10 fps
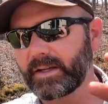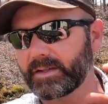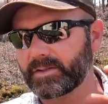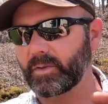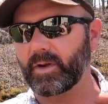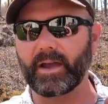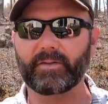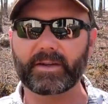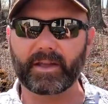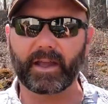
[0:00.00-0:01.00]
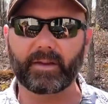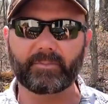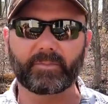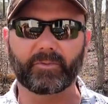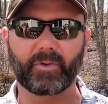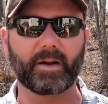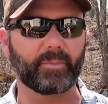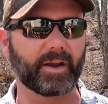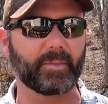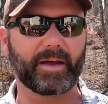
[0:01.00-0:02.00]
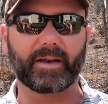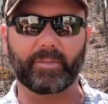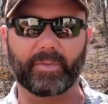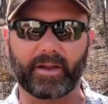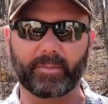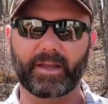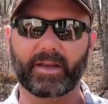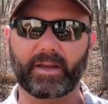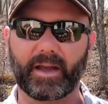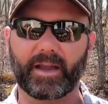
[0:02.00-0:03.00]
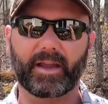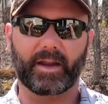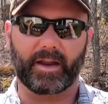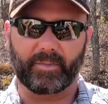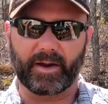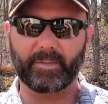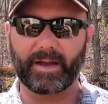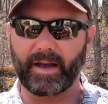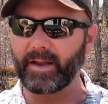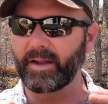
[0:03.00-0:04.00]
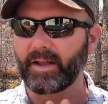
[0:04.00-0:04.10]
So every day before I bring them out, I bring them in at night and I bring them out.